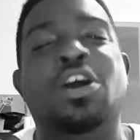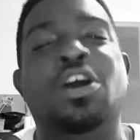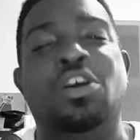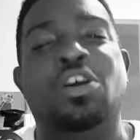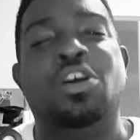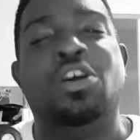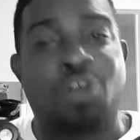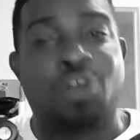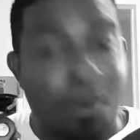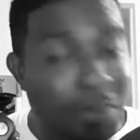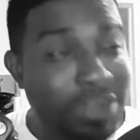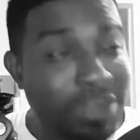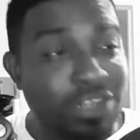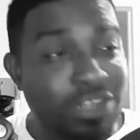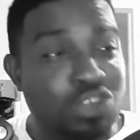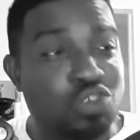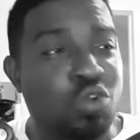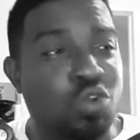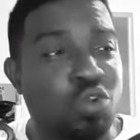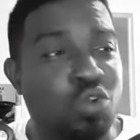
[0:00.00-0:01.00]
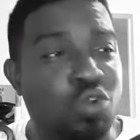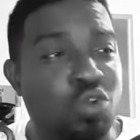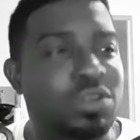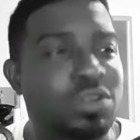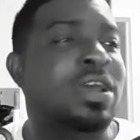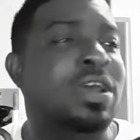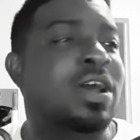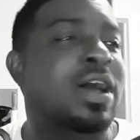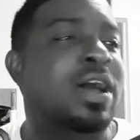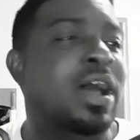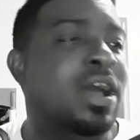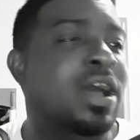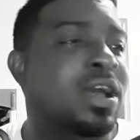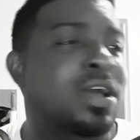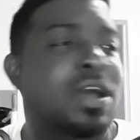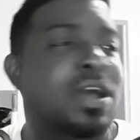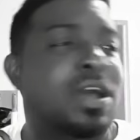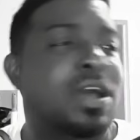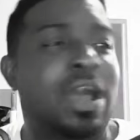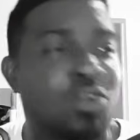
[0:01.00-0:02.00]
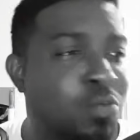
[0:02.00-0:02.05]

Opponent draws Kumo